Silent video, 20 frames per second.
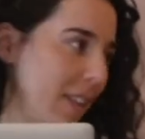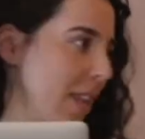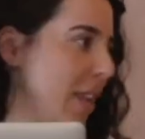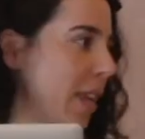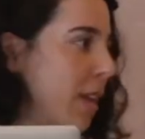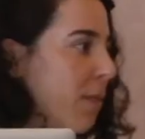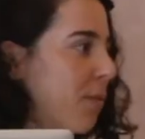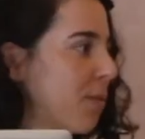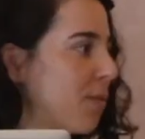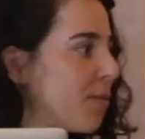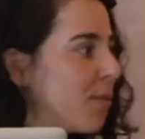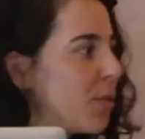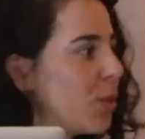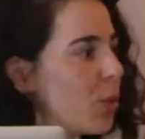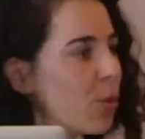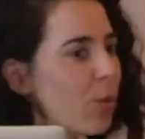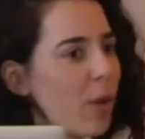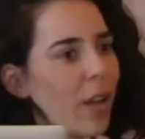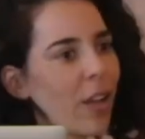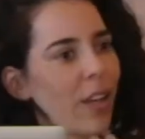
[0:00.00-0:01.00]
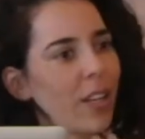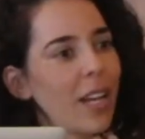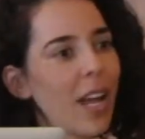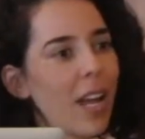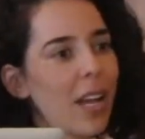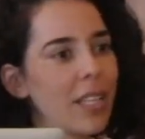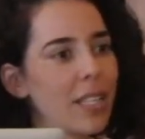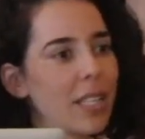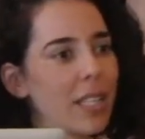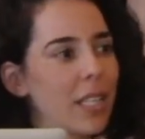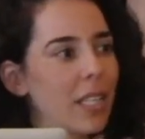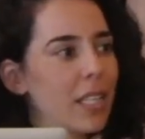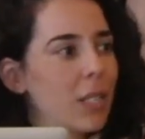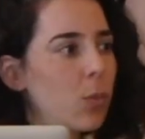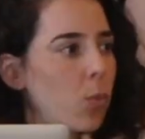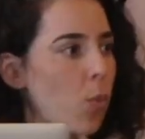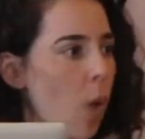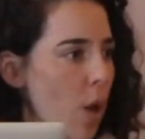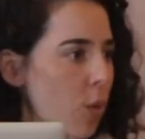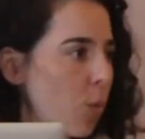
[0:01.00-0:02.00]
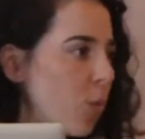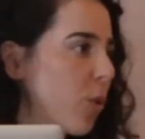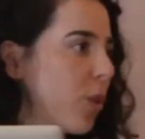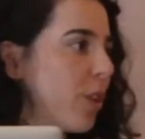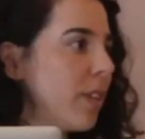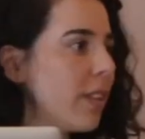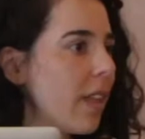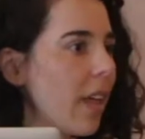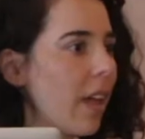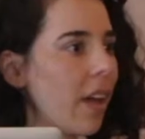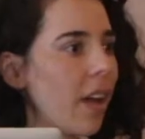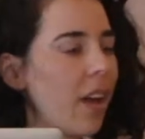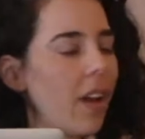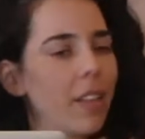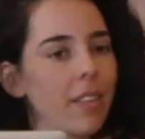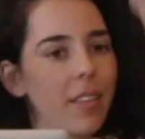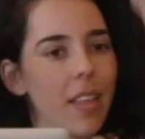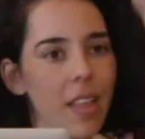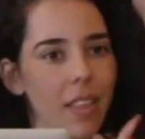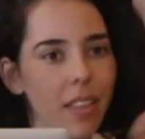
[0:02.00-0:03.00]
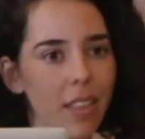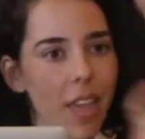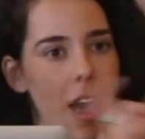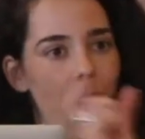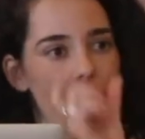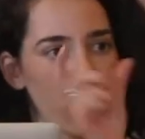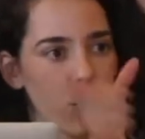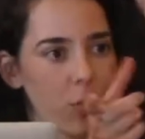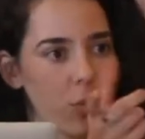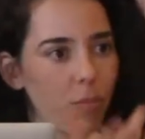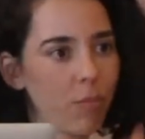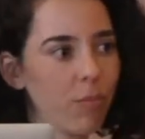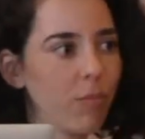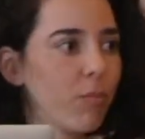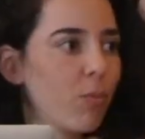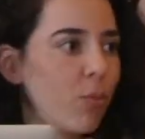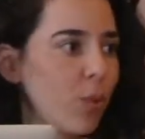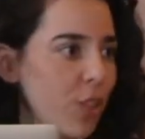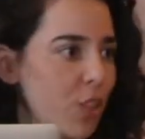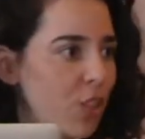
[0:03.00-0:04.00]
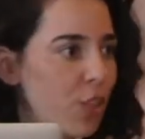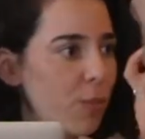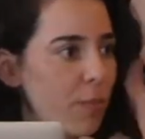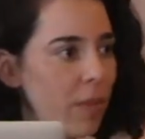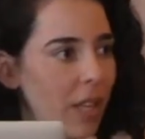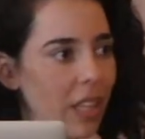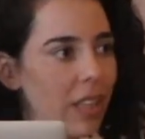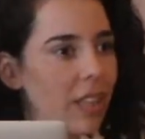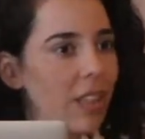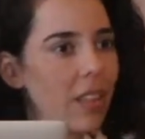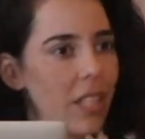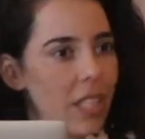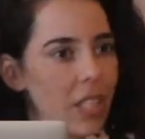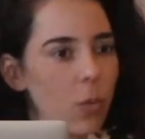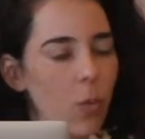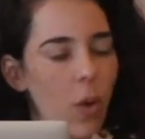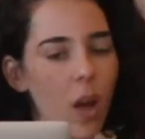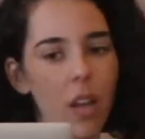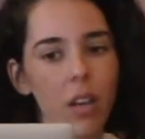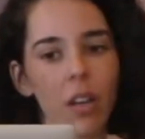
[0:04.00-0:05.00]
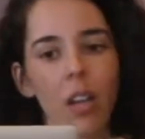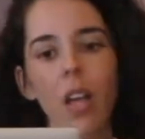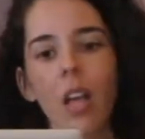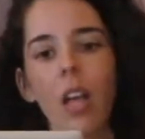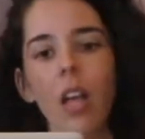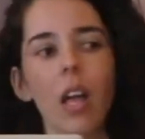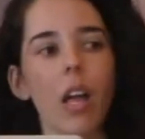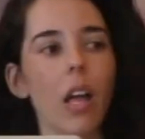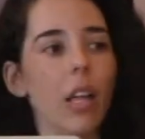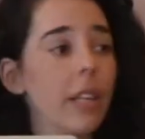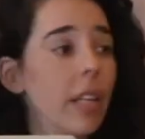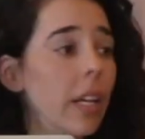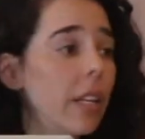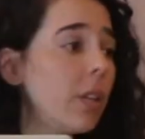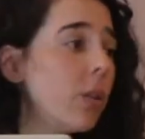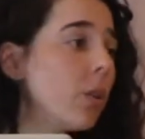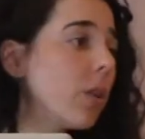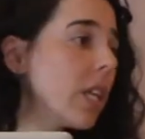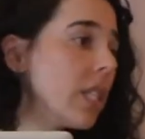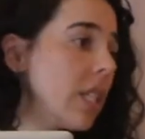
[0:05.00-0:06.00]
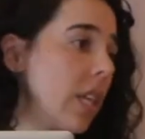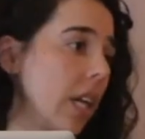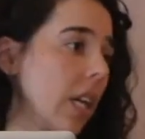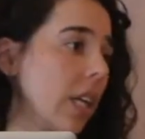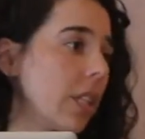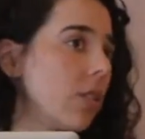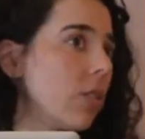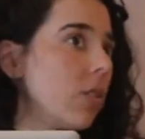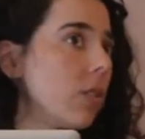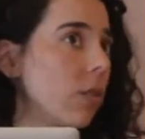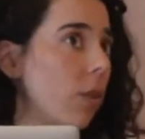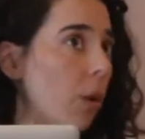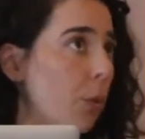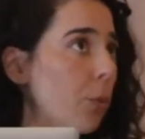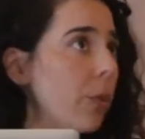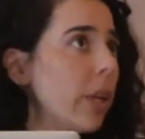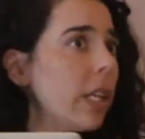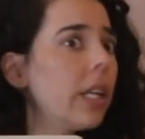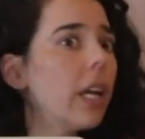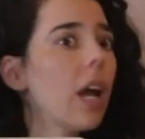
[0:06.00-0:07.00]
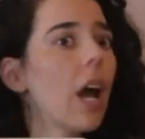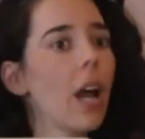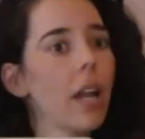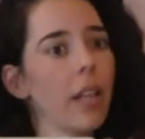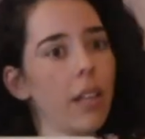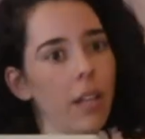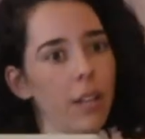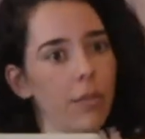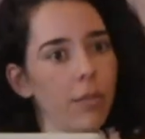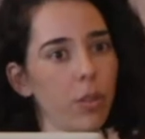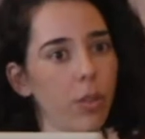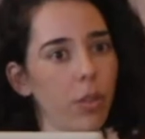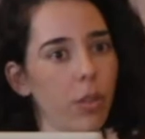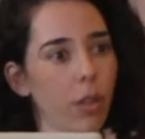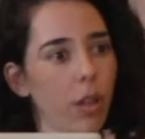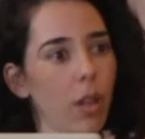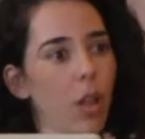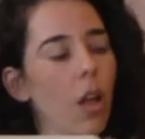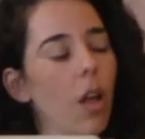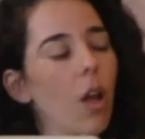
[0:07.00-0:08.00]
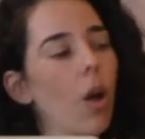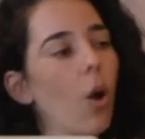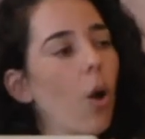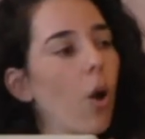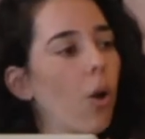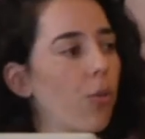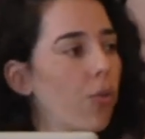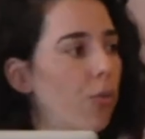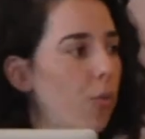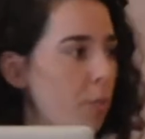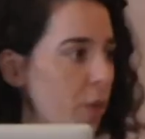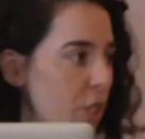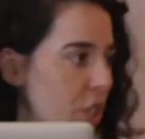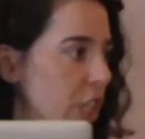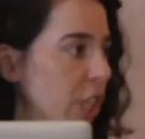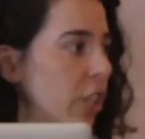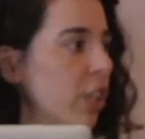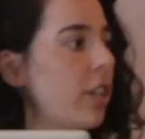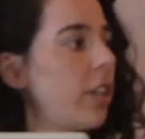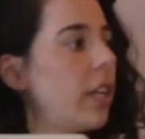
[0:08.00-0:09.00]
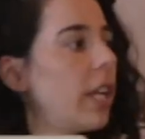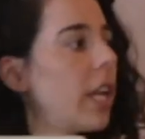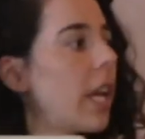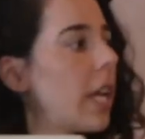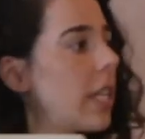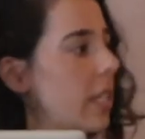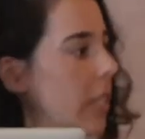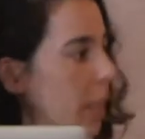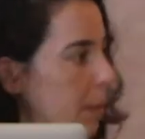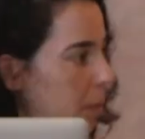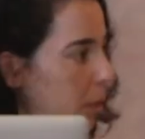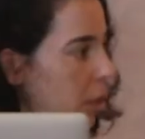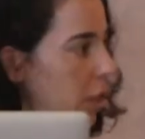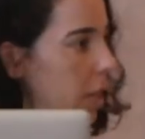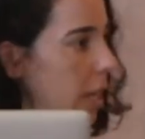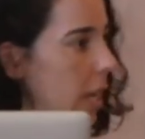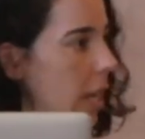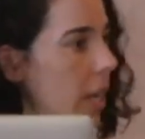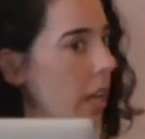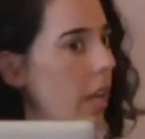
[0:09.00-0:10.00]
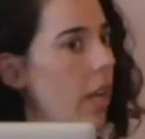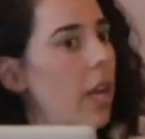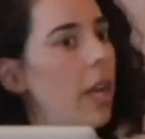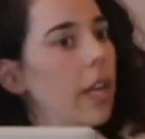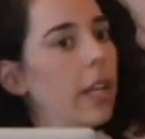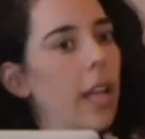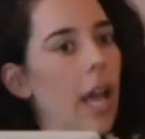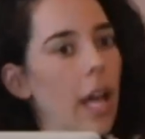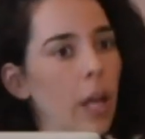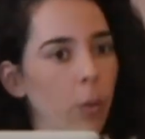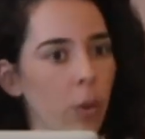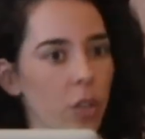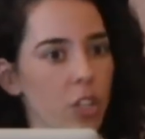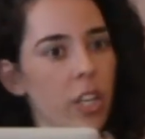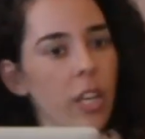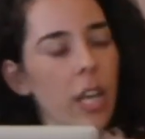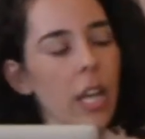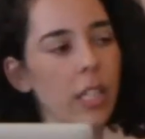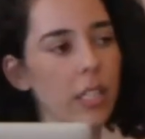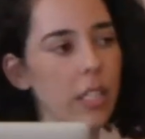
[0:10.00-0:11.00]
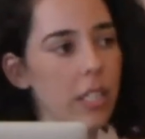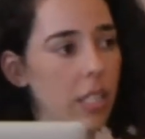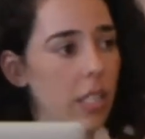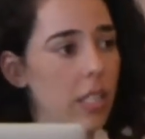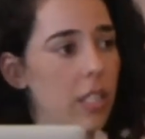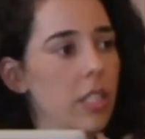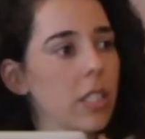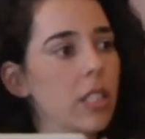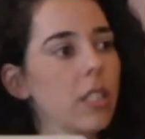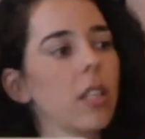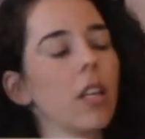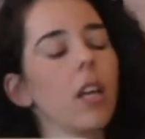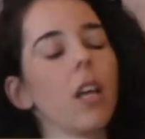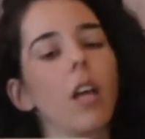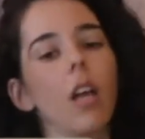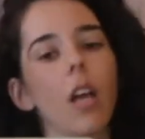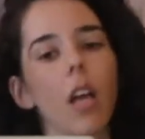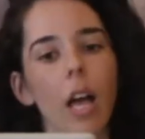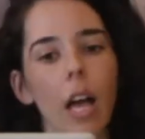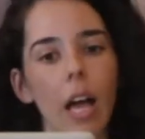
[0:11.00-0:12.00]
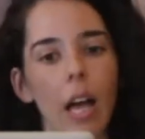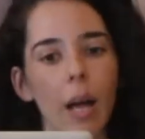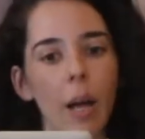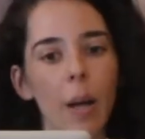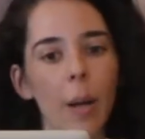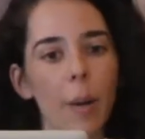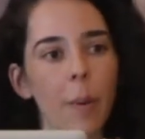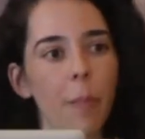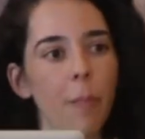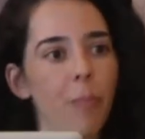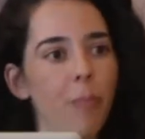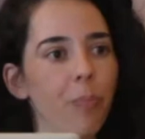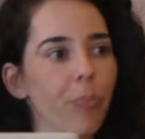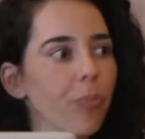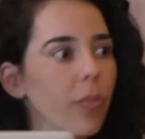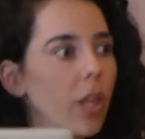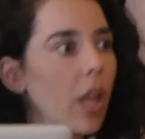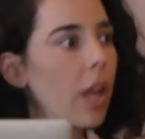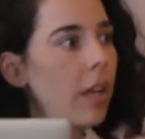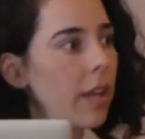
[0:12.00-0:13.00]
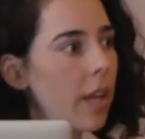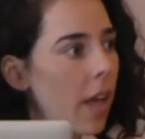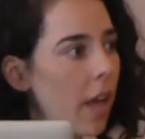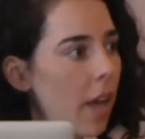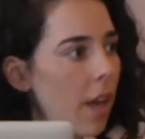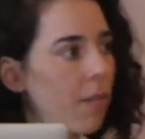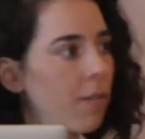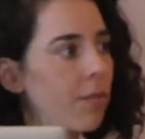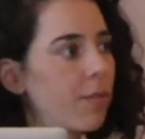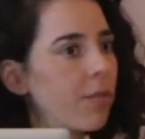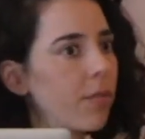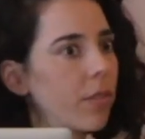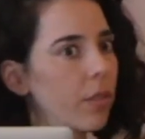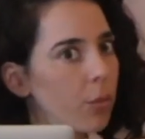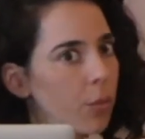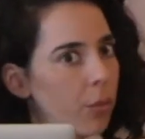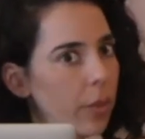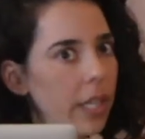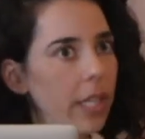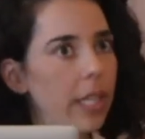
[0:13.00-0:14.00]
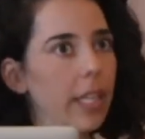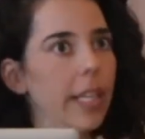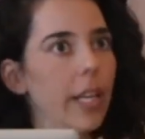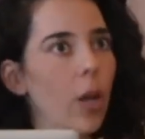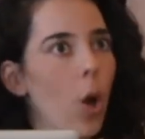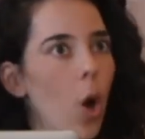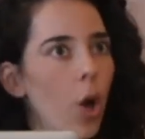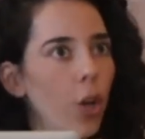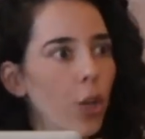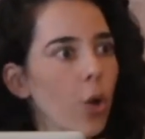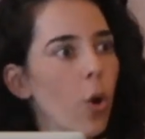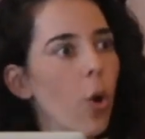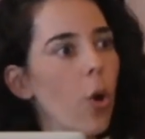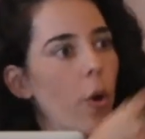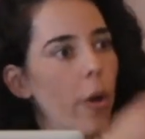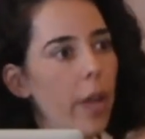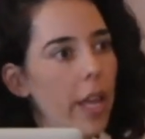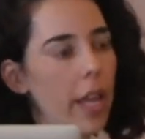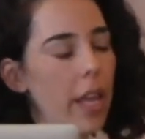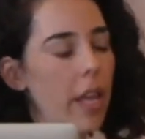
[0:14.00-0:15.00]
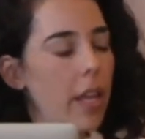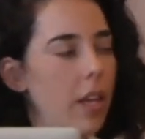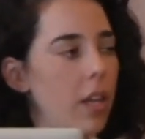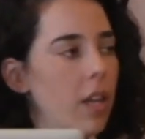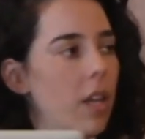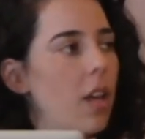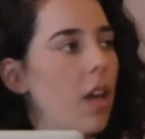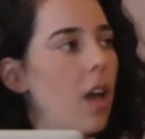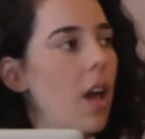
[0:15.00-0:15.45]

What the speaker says: If you recognize this one word there, then the output should be this one. And then you can take it to a really high level of machine learning and deep learning and language analysis, and have really ongoing